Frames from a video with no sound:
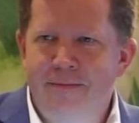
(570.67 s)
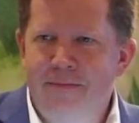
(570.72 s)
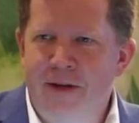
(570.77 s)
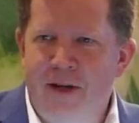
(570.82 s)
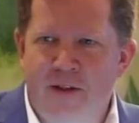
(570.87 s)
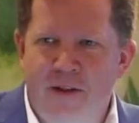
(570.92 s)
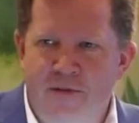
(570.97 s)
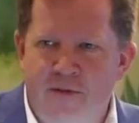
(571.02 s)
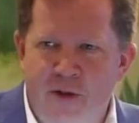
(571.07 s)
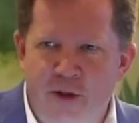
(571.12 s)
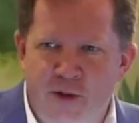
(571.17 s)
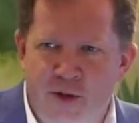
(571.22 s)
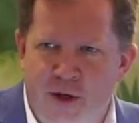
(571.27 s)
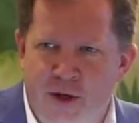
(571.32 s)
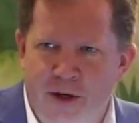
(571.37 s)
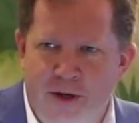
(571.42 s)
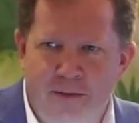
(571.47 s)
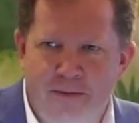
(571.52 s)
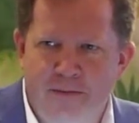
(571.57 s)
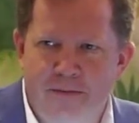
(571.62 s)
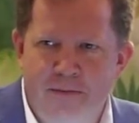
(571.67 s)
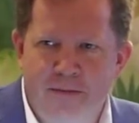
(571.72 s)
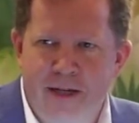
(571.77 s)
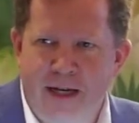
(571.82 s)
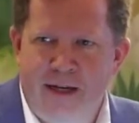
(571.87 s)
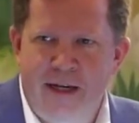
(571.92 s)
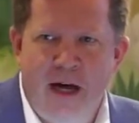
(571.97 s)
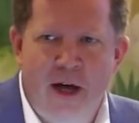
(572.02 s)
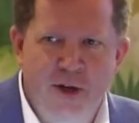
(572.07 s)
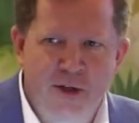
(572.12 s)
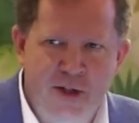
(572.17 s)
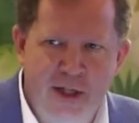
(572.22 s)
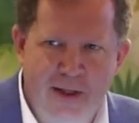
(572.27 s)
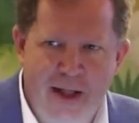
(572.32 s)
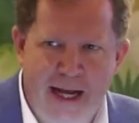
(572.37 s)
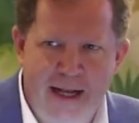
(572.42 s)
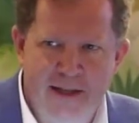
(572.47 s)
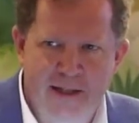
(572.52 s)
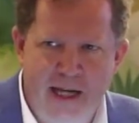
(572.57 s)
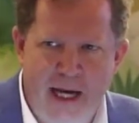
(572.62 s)
the future technology
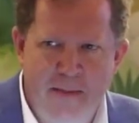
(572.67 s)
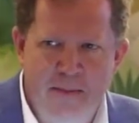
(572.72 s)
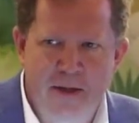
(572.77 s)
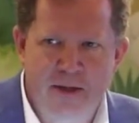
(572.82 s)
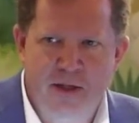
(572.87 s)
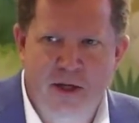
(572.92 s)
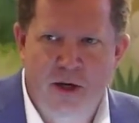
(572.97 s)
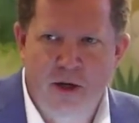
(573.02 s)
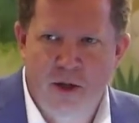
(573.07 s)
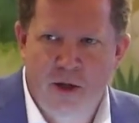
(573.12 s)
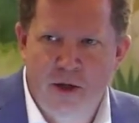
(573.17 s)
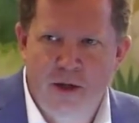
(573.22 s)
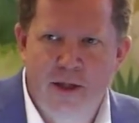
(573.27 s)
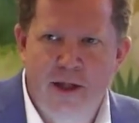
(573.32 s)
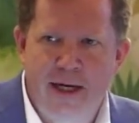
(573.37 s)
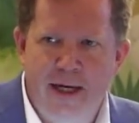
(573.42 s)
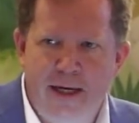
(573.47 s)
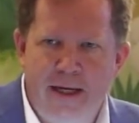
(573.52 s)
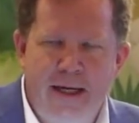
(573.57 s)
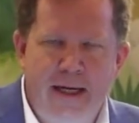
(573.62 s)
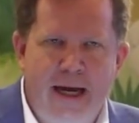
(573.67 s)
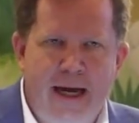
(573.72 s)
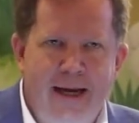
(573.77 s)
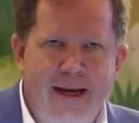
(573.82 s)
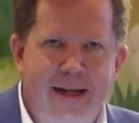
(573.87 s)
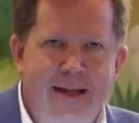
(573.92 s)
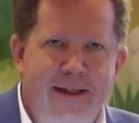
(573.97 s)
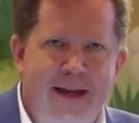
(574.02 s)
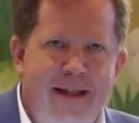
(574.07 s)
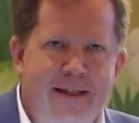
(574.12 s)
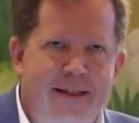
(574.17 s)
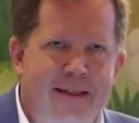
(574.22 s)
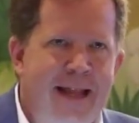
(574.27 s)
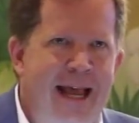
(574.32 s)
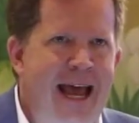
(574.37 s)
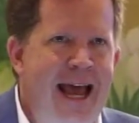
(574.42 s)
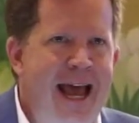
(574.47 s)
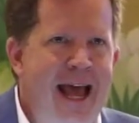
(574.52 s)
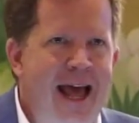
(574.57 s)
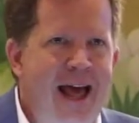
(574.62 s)
landscape is going to look like, and
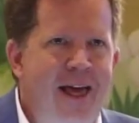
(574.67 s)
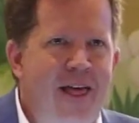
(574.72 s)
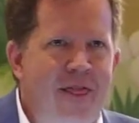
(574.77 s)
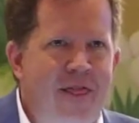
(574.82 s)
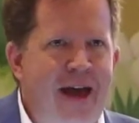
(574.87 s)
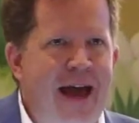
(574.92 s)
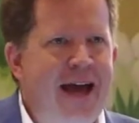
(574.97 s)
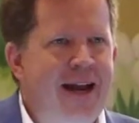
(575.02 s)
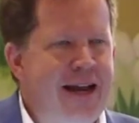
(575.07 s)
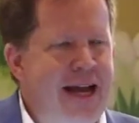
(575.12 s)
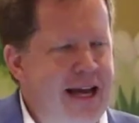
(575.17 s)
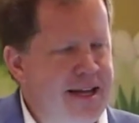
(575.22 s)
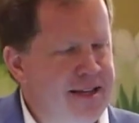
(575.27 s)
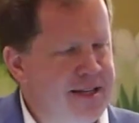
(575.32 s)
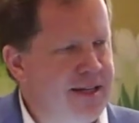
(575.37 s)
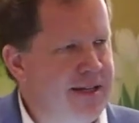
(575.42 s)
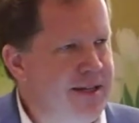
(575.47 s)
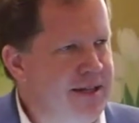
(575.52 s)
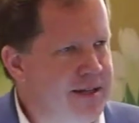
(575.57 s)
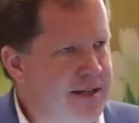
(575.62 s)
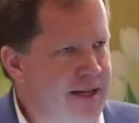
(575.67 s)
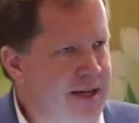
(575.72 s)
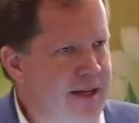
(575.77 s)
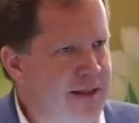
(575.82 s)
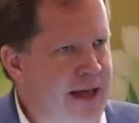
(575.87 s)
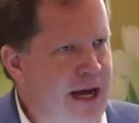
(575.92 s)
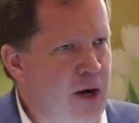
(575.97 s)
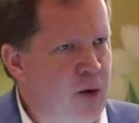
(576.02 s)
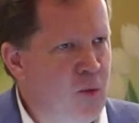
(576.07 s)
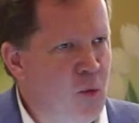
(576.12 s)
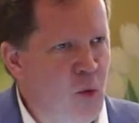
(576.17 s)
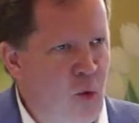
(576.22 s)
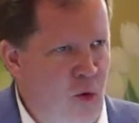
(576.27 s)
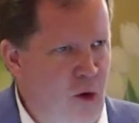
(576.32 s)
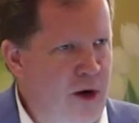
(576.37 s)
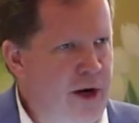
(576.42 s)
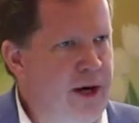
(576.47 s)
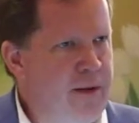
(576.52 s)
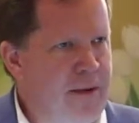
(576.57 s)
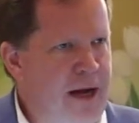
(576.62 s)
that hesitancy, that
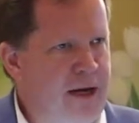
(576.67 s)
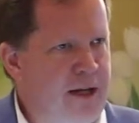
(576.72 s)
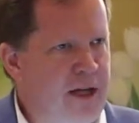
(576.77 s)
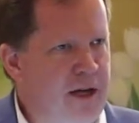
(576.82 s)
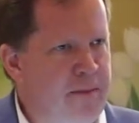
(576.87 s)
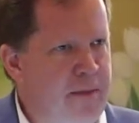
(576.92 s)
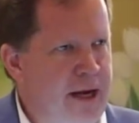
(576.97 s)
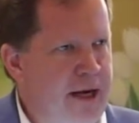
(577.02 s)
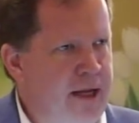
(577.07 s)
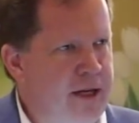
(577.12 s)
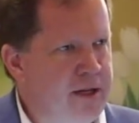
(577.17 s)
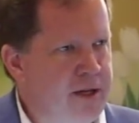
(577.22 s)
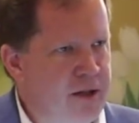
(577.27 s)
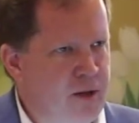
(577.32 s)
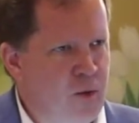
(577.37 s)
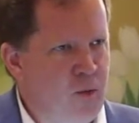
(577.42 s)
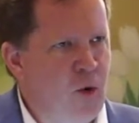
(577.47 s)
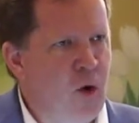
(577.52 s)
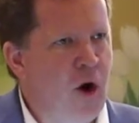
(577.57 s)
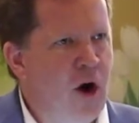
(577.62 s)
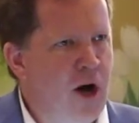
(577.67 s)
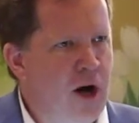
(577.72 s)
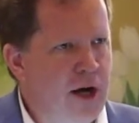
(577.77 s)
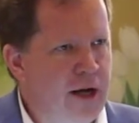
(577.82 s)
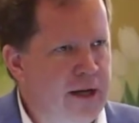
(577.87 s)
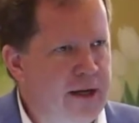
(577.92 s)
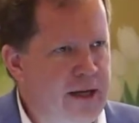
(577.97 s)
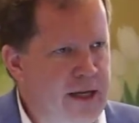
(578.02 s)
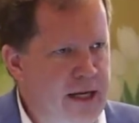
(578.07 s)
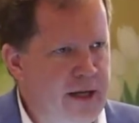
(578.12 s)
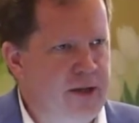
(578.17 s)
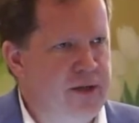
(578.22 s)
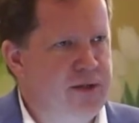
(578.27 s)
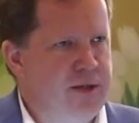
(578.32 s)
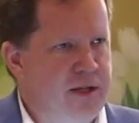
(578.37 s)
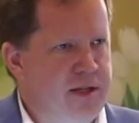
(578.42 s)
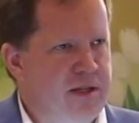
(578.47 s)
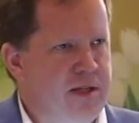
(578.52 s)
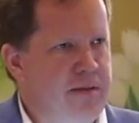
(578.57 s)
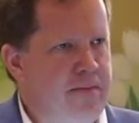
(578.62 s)
worry about committing to the wrong
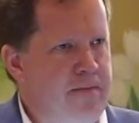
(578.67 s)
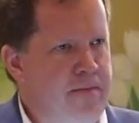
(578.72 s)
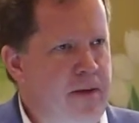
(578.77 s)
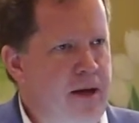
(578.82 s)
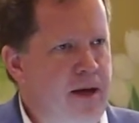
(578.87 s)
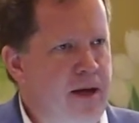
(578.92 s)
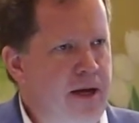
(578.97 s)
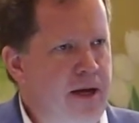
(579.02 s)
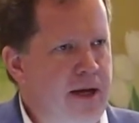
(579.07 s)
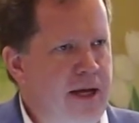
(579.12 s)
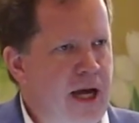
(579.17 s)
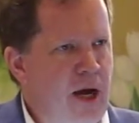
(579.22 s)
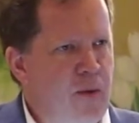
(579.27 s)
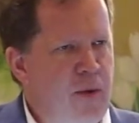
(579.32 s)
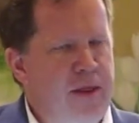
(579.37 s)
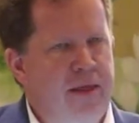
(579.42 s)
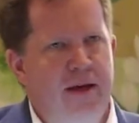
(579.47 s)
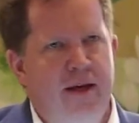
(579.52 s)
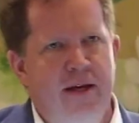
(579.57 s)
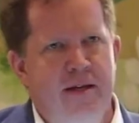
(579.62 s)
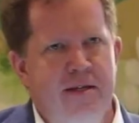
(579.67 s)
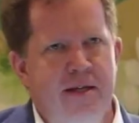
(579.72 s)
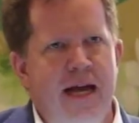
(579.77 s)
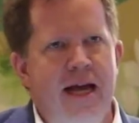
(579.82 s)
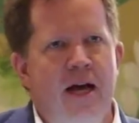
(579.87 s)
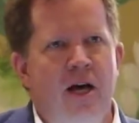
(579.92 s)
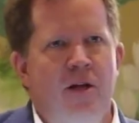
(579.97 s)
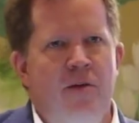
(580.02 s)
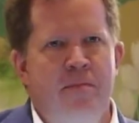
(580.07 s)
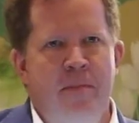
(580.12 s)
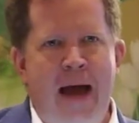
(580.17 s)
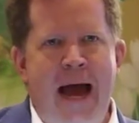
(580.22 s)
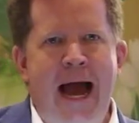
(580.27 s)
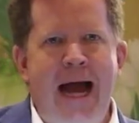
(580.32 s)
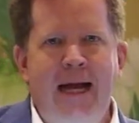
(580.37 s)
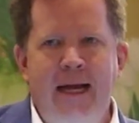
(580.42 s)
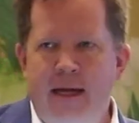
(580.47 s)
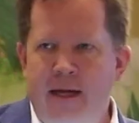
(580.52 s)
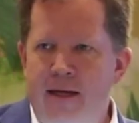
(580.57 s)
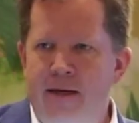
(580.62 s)
ecosystem, we think has held
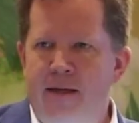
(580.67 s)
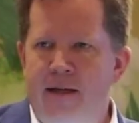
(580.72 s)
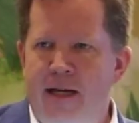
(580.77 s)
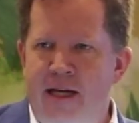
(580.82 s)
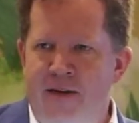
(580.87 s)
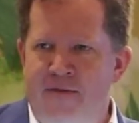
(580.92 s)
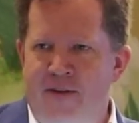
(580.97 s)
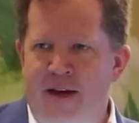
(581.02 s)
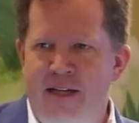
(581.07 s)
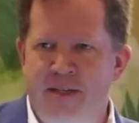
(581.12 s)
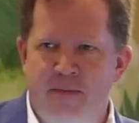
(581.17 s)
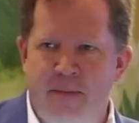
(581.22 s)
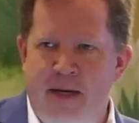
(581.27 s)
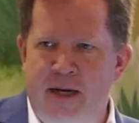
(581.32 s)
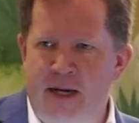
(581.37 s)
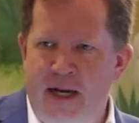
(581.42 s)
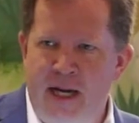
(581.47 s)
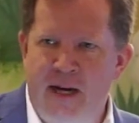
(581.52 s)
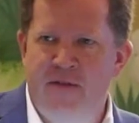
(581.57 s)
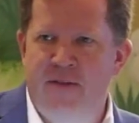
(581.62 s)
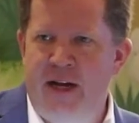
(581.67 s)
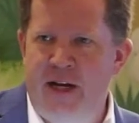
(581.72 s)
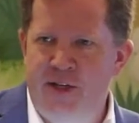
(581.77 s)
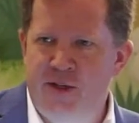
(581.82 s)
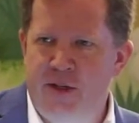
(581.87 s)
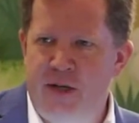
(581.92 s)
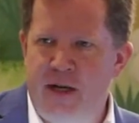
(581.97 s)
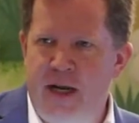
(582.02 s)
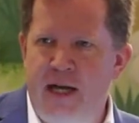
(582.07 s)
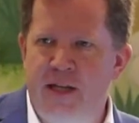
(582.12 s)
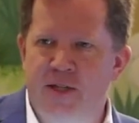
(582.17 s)
back investment and innovation.